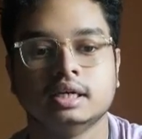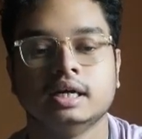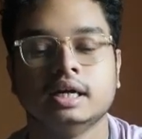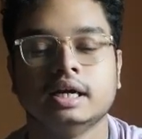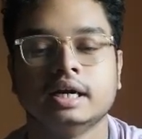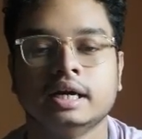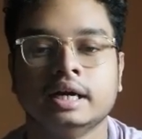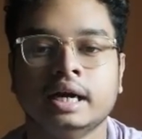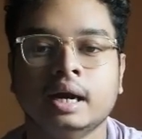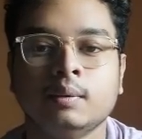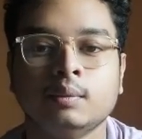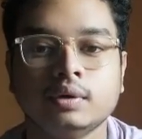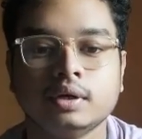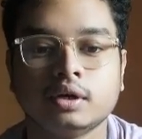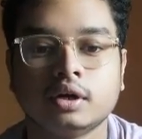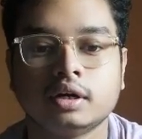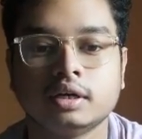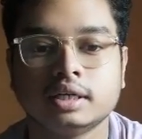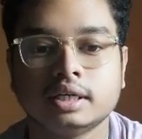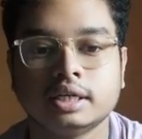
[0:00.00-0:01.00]
Now we
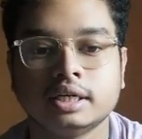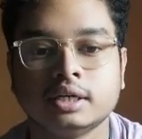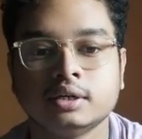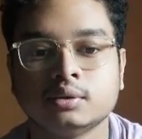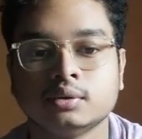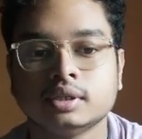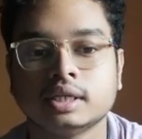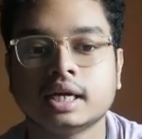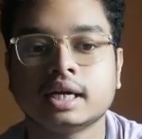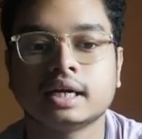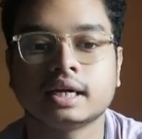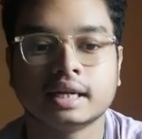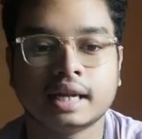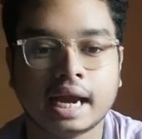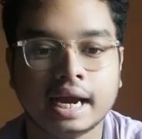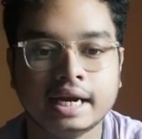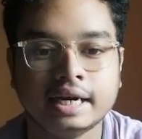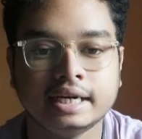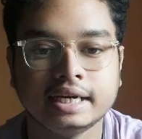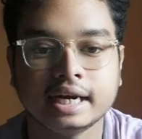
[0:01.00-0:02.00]
already know that
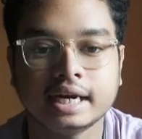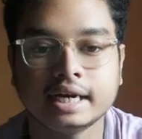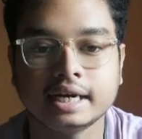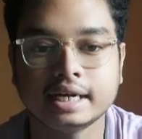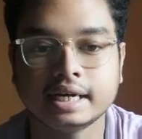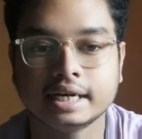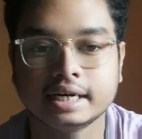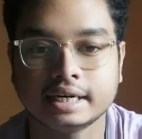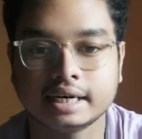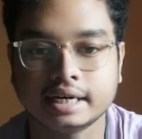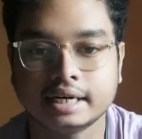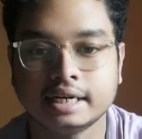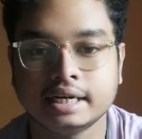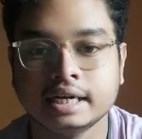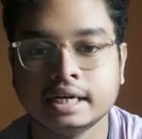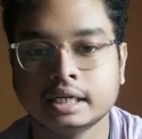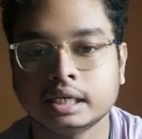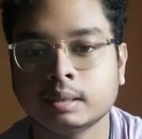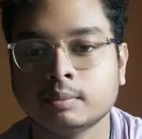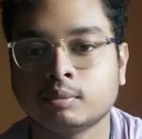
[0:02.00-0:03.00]
light can
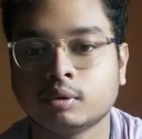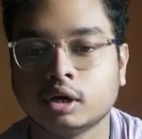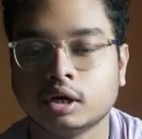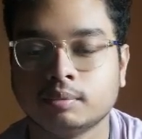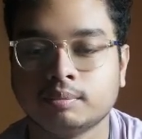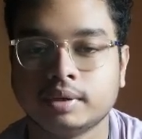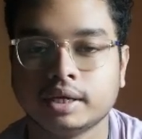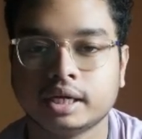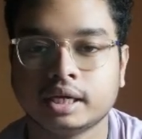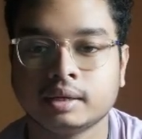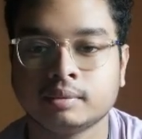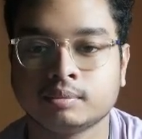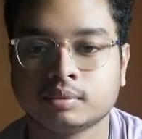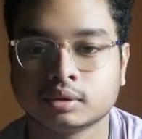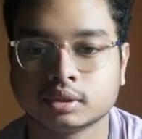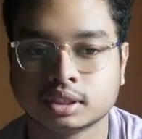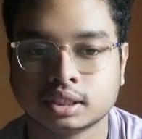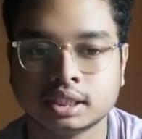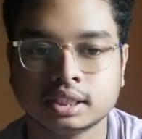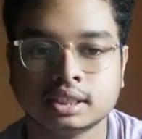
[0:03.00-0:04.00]
irradiate the bond breaking
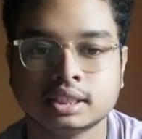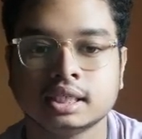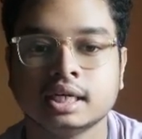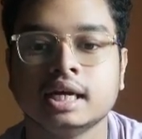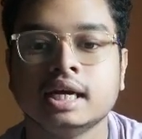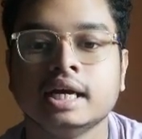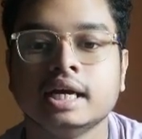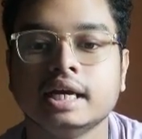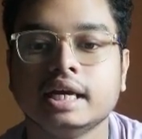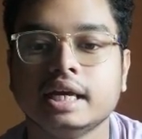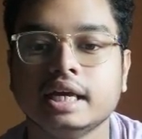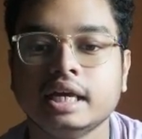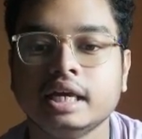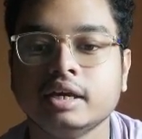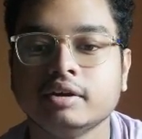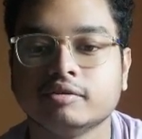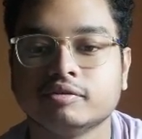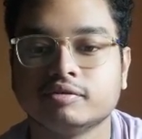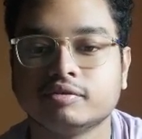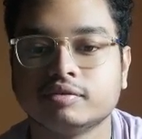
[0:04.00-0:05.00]
process
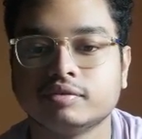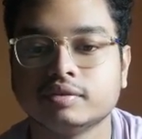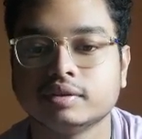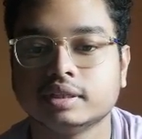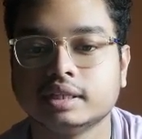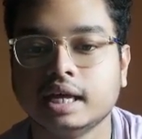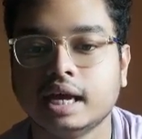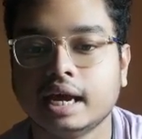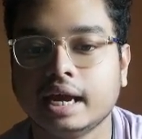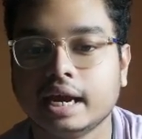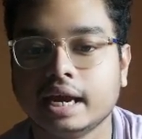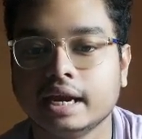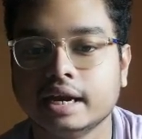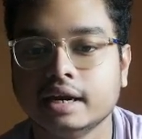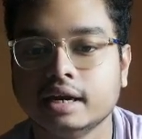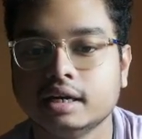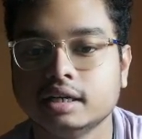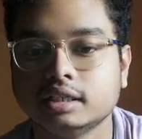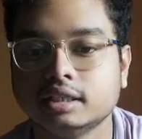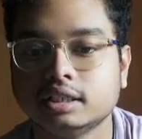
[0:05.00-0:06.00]
if the
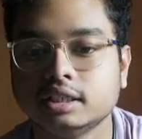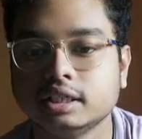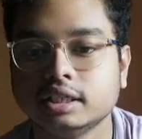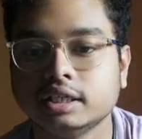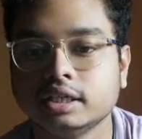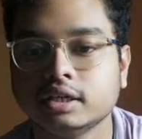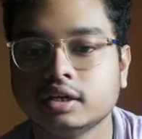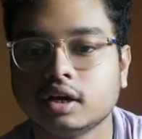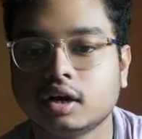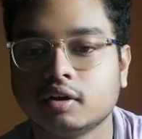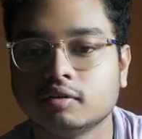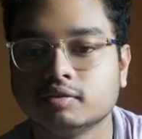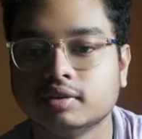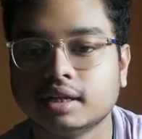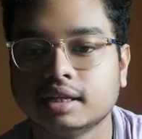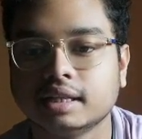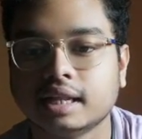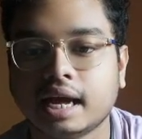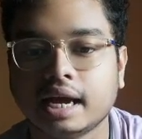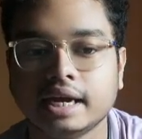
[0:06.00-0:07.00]
energy of
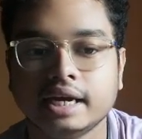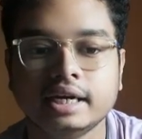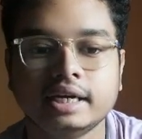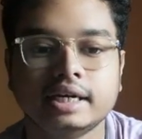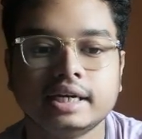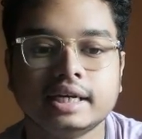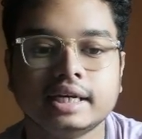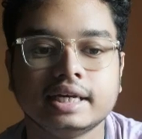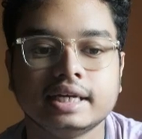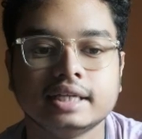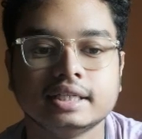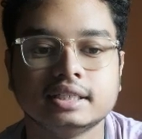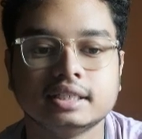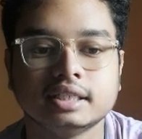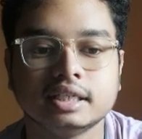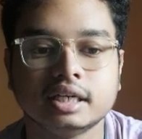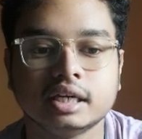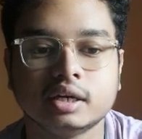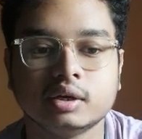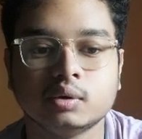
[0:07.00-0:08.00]
the light is
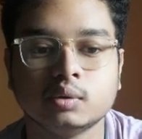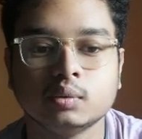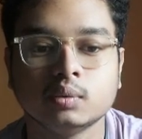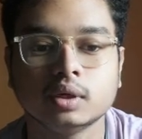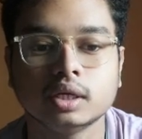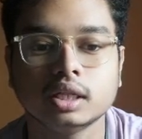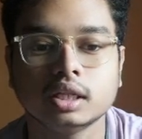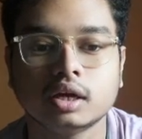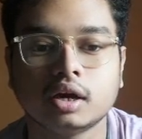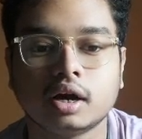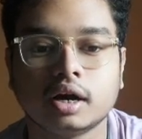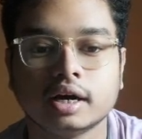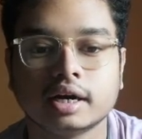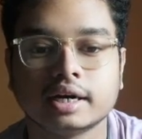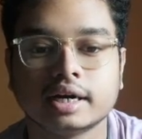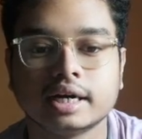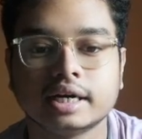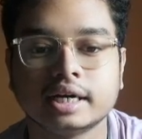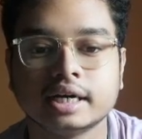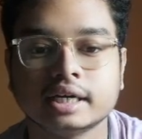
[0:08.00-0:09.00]
equal or
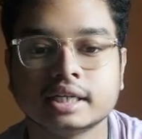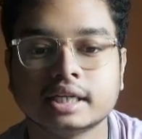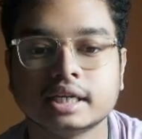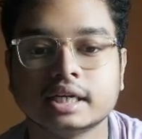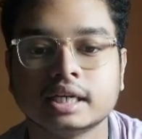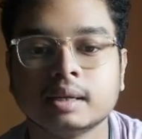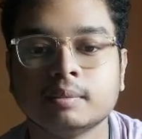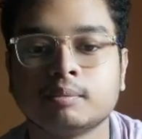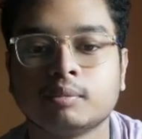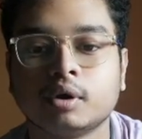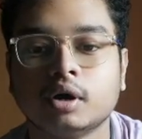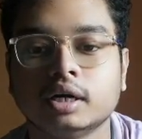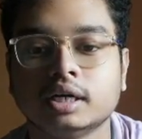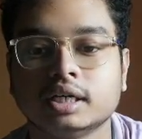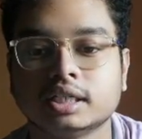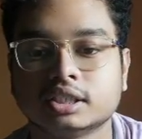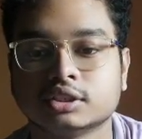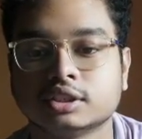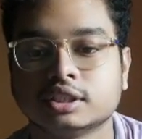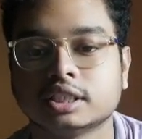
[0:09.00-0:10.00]
greater than the bond
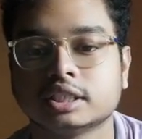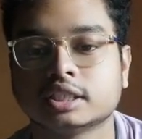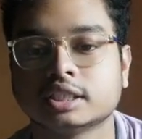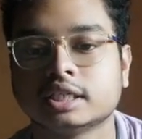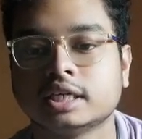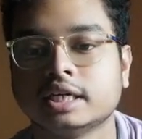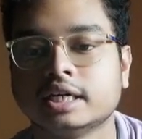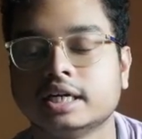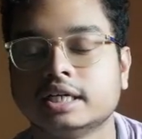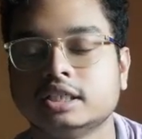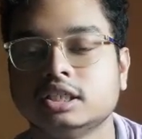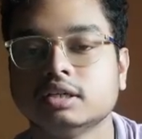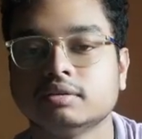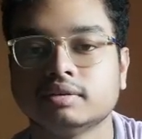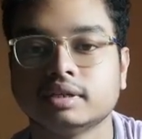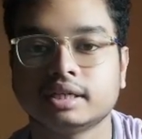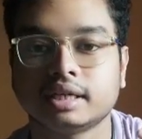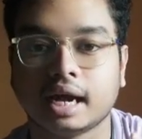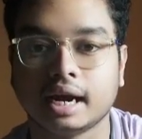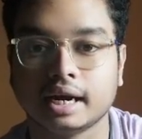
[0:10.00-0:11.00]
dissociation energy of
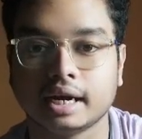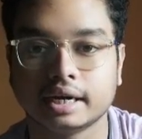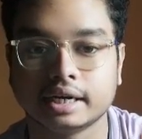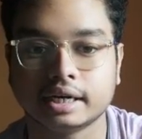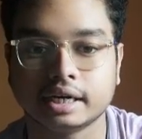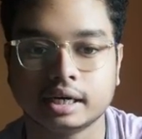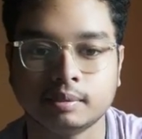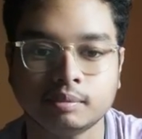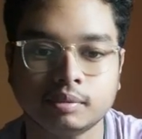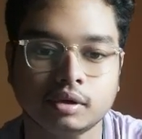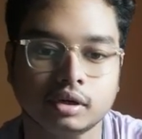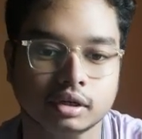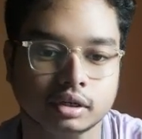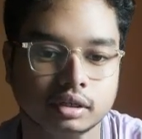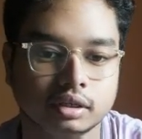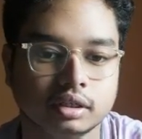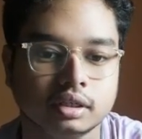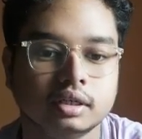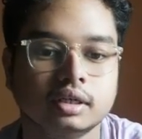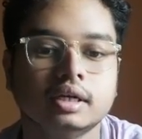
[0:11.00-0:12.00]
the targeted bond.
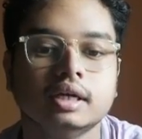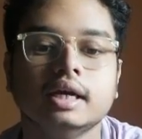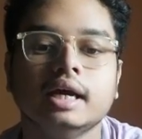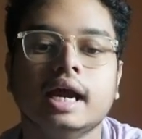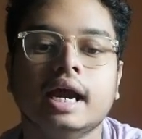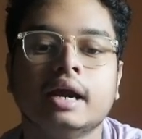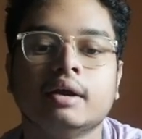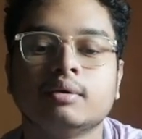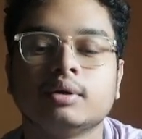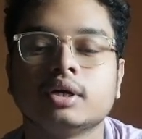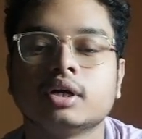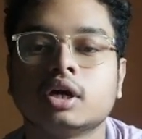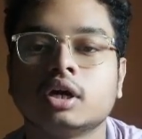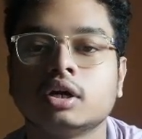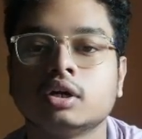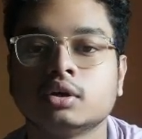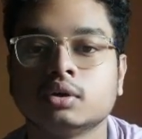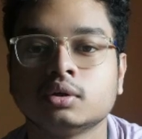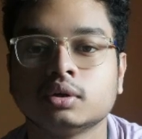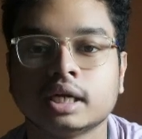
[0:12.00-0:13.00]
And we
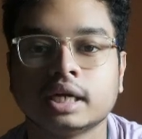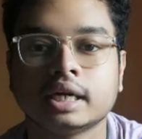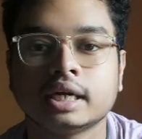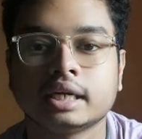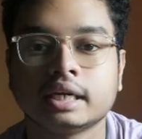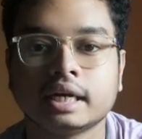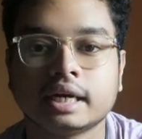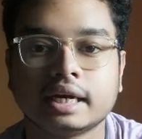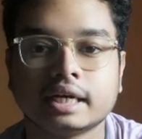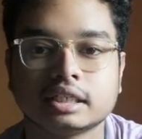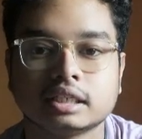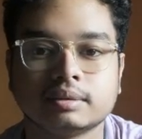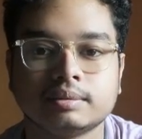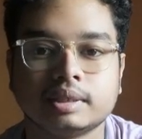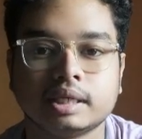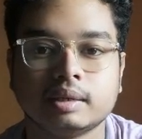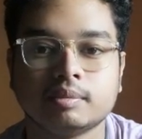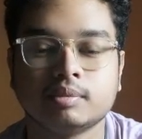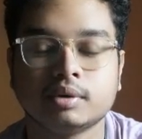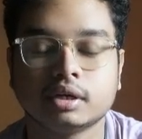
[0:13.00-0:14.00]
all know that in the case of
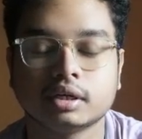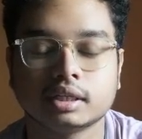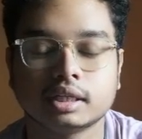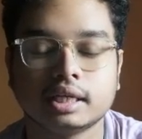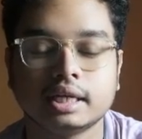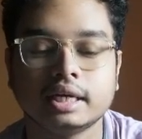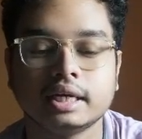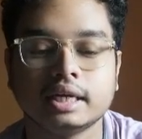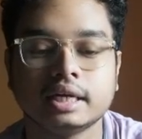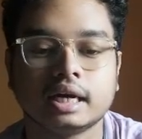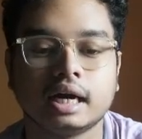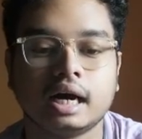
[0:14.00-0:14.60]
de Broglie